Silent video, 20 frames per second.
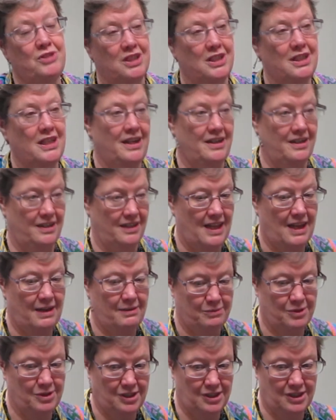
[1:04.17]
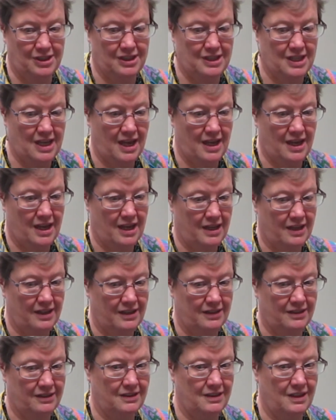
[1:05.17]
to Learn, that was
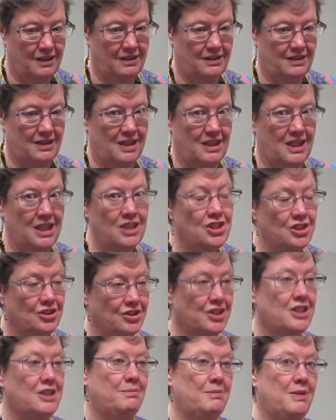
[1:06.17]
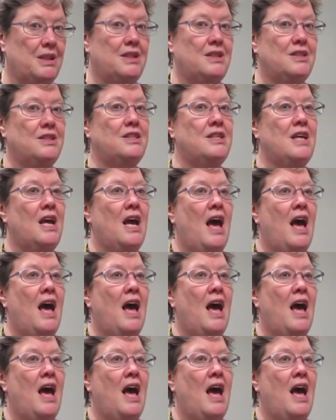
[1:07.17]
the initial stimulus.